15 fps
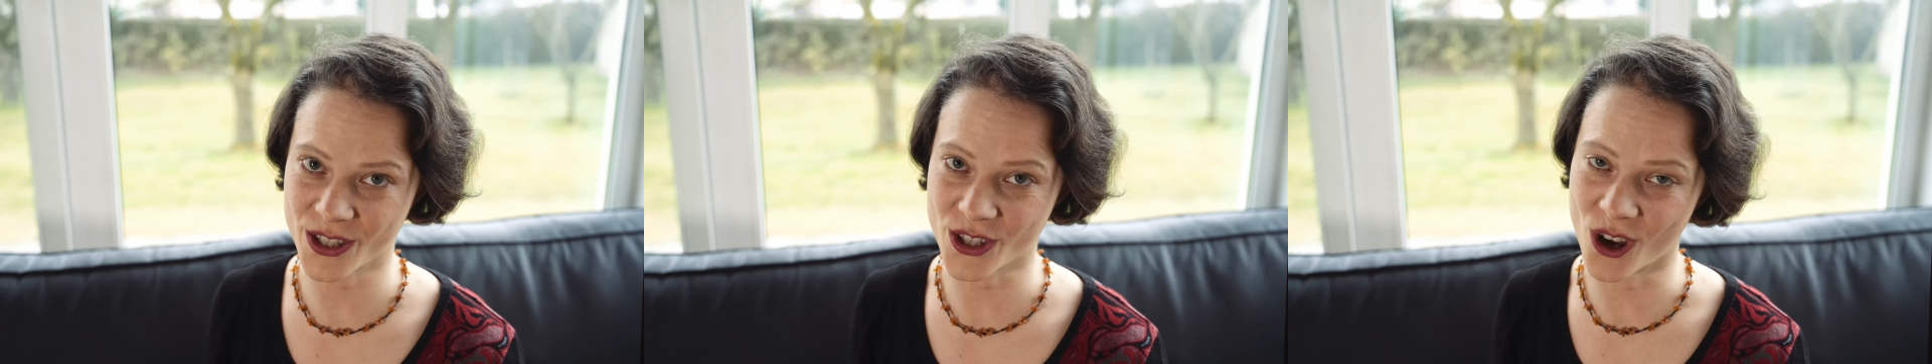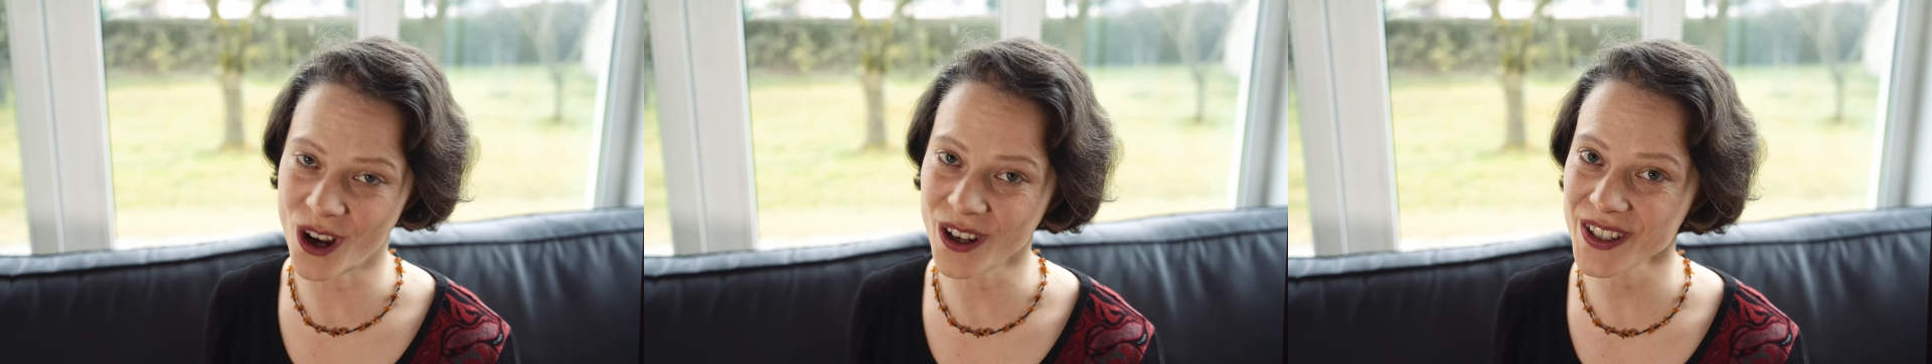
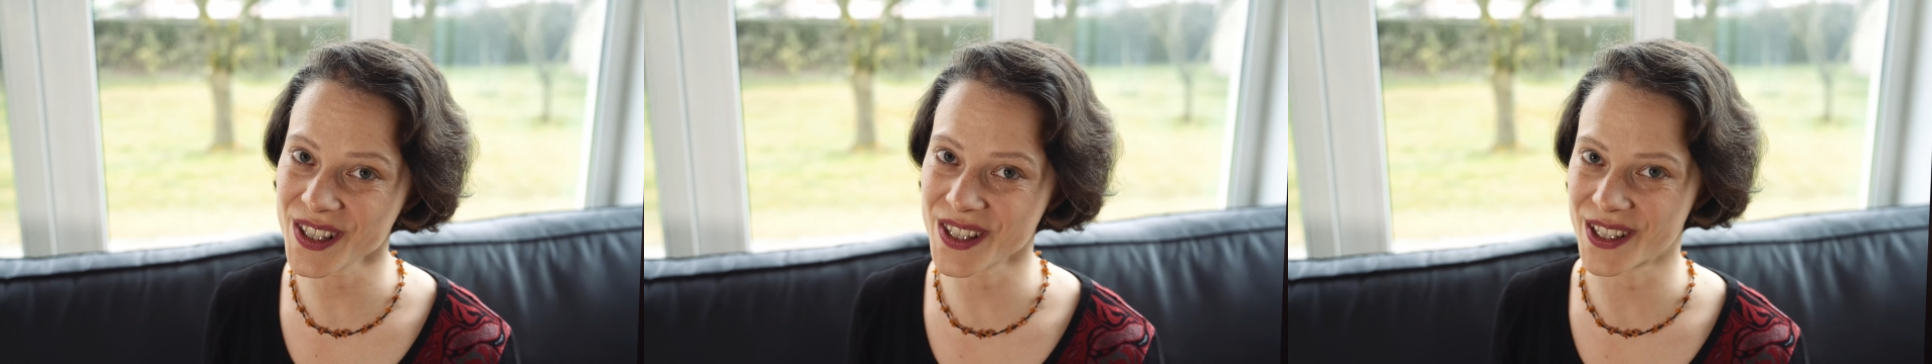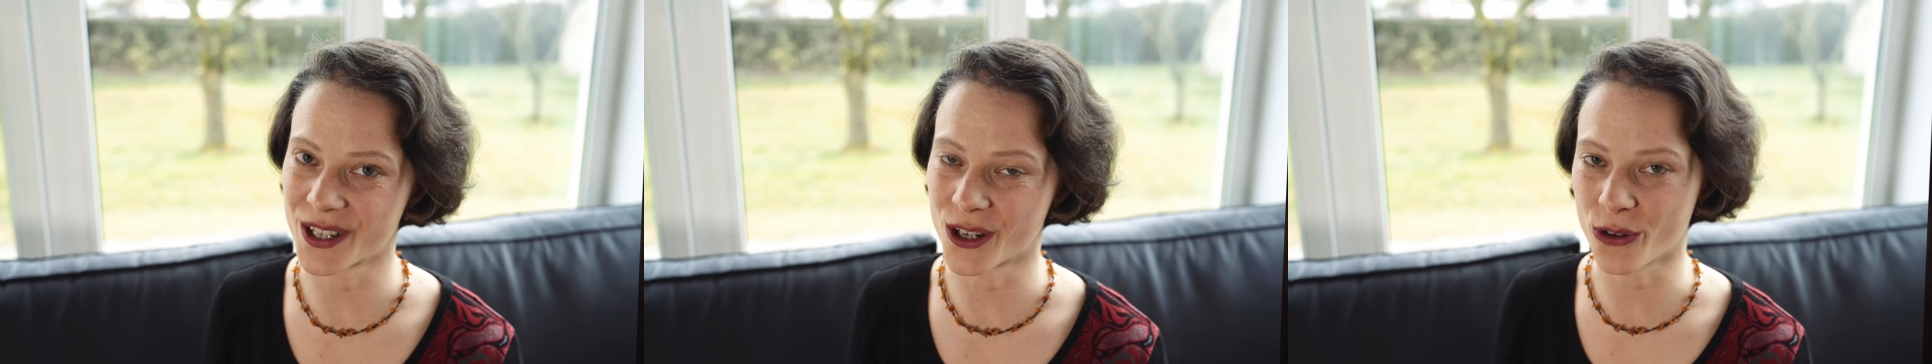
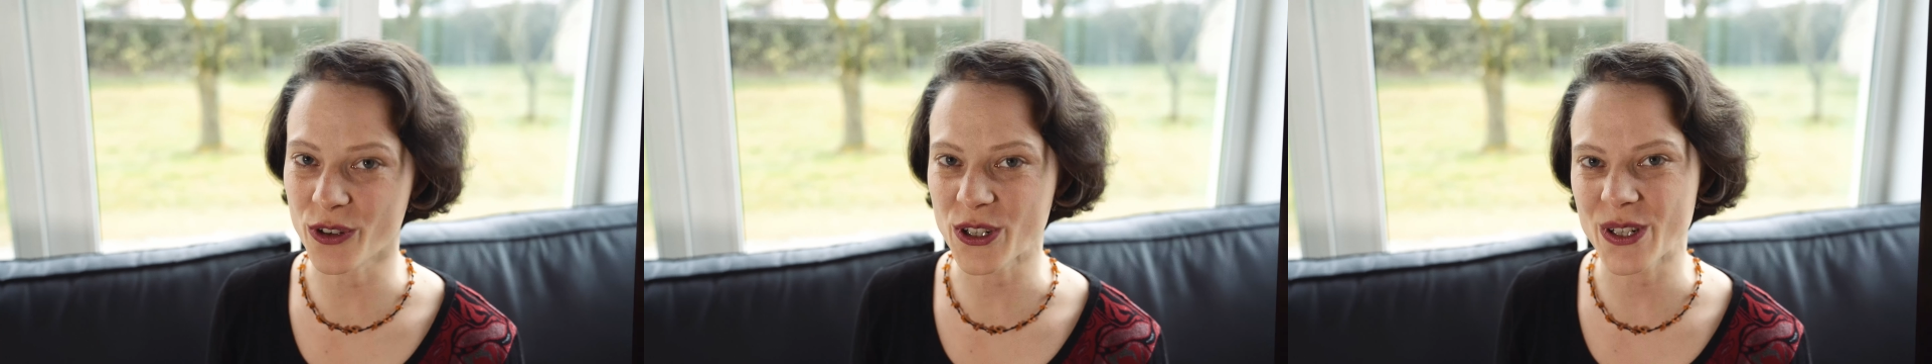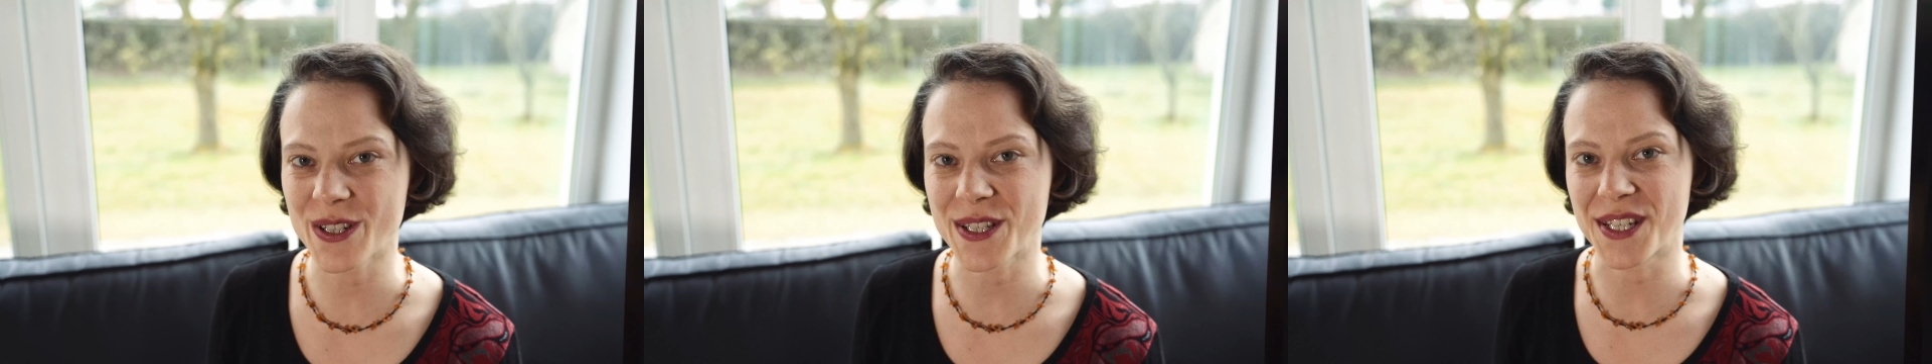songs in
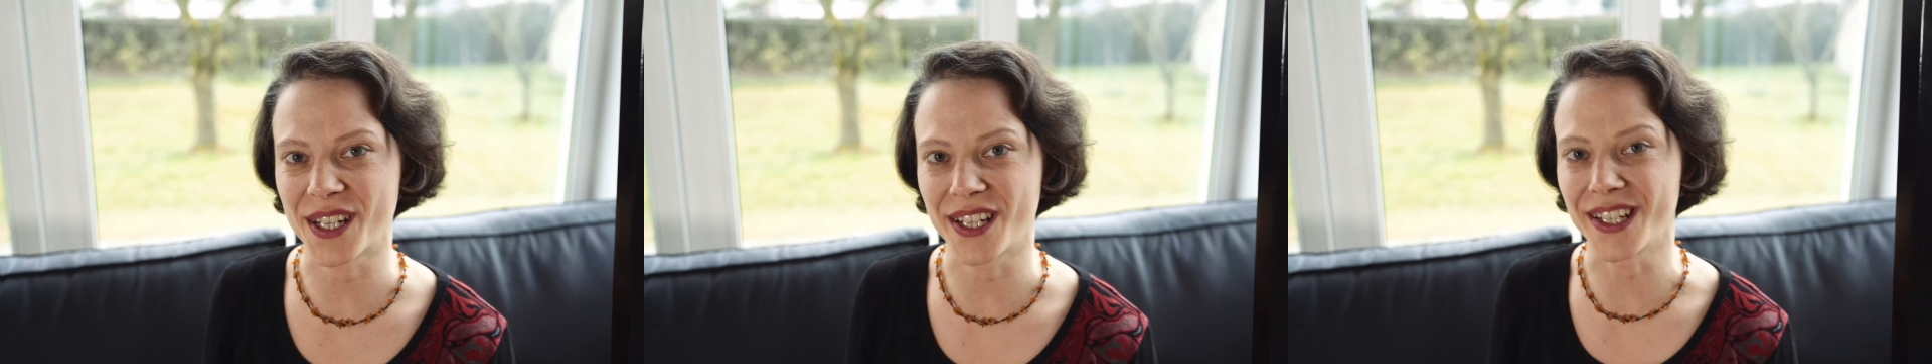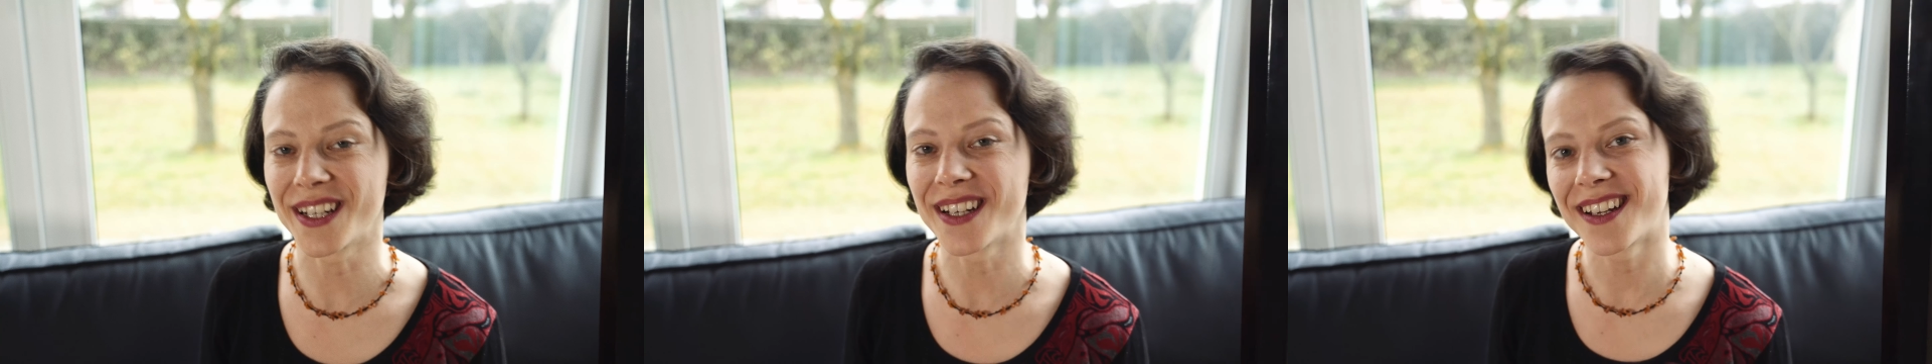overtone
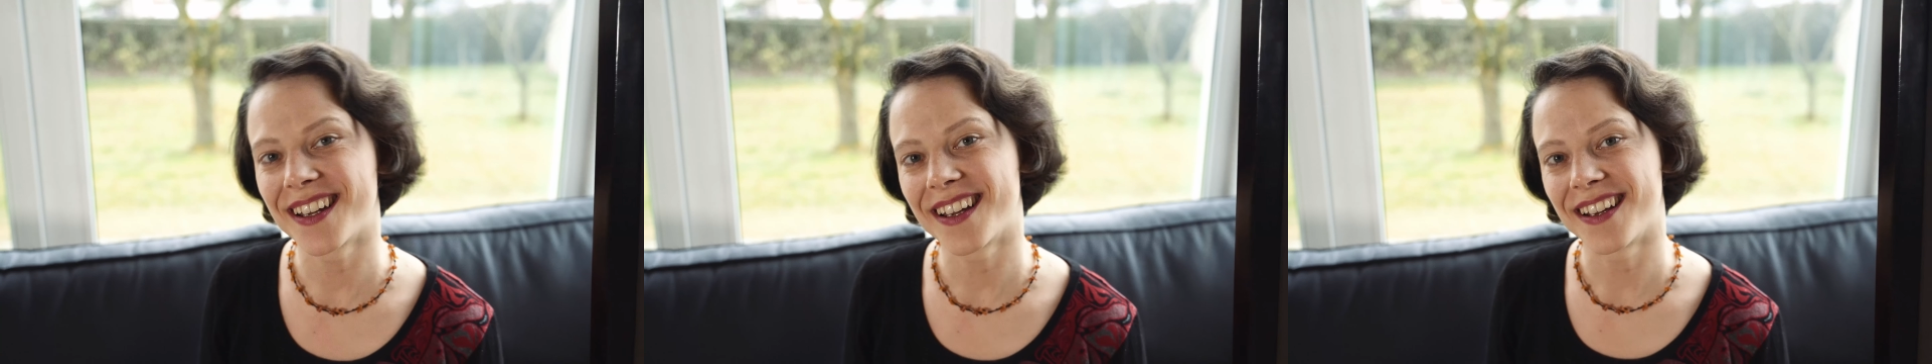singing?